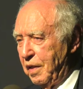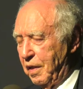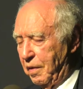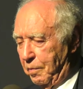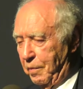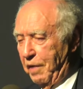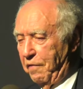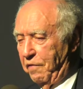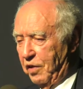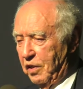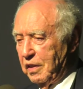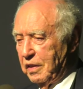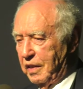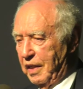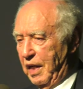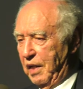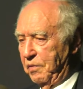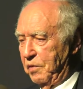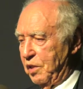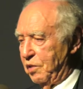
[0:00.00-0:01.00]
My first
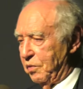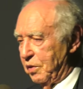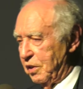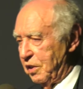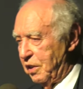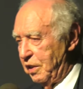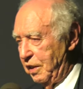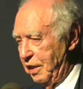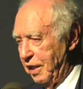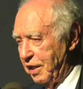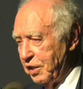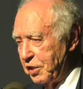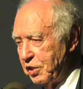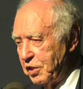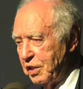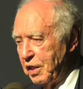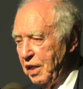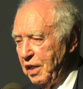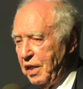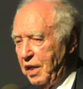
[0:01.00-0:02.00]
language was
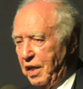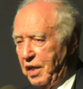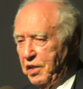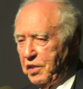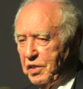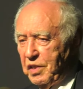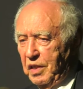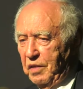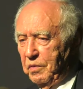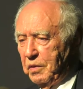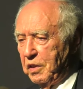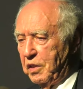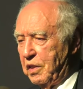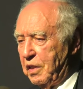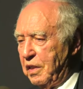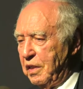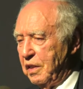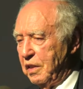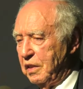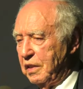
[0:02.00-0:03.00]
Yiddish. And she
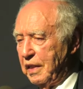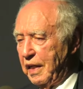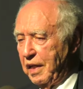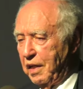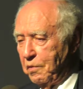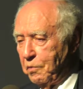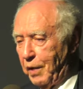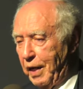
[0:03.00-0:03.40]
was saying,